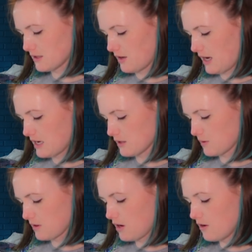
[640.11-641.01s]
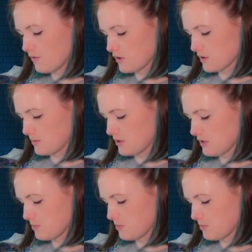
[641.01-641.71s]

So as with all fusibles,